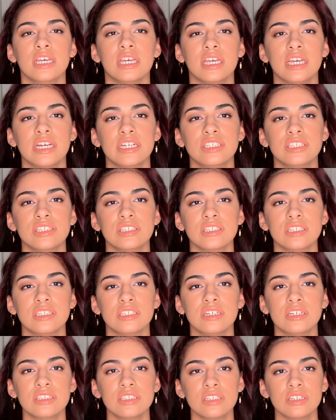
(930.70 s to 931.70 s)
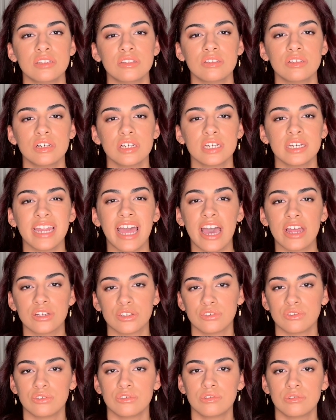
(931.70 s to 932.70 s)
it doesn't look
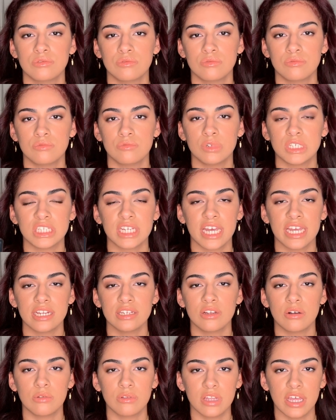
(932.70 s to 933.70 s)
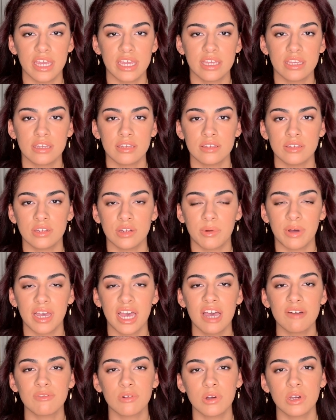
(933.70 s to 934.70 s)
natural, which I don't like. You know, I
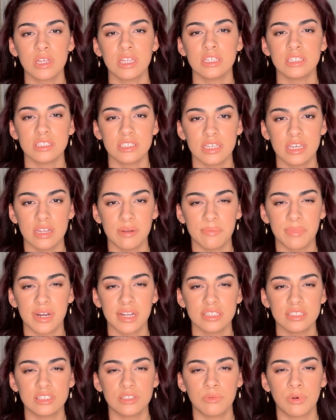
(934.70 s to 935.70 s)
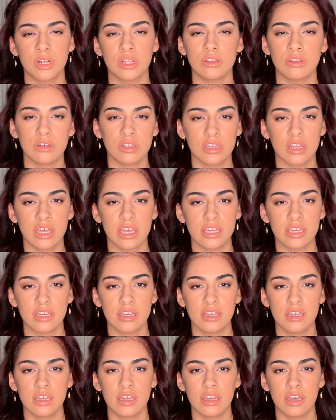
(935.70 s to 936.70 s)
have oily skin, but I still want to look like
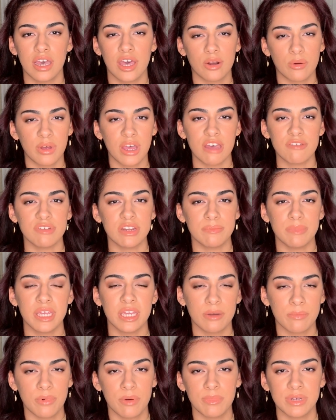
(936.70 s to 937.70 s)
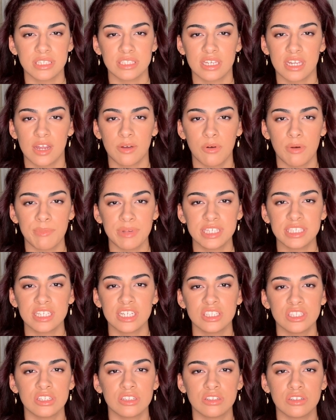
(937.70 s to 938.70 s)
I don't have any makeup on my skin. I want my skin
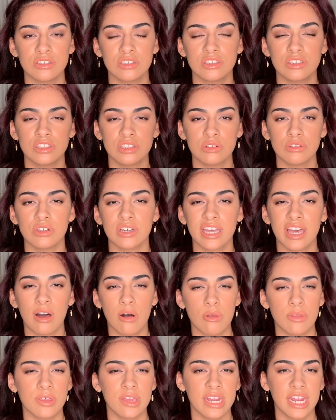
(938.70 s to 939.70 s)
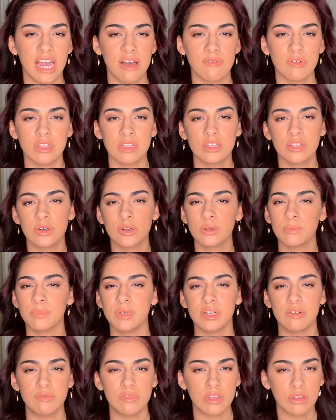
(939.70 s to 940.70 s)
to still look healthy and have a little bit
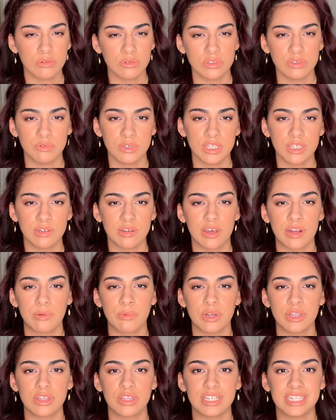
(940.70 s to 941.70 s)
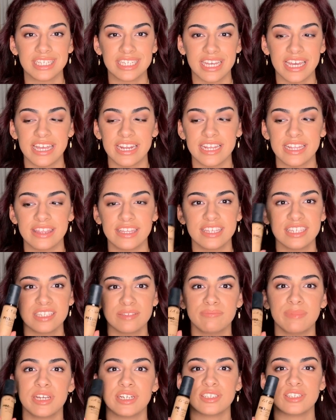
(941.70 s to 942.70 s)
of glow to it. You know, I don't want to look dead, and this
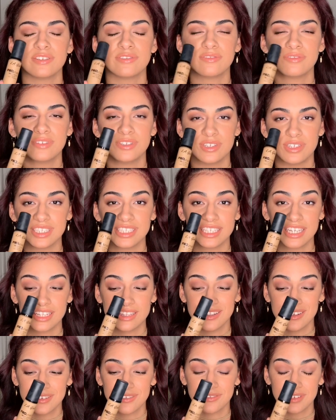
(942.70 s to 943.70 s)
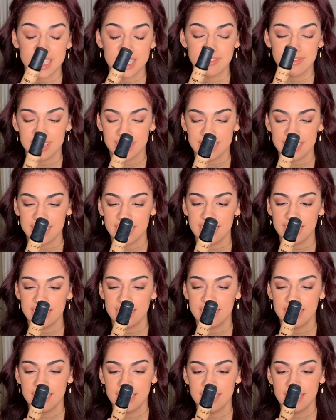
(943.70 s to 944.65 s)
makes your skin look really dead.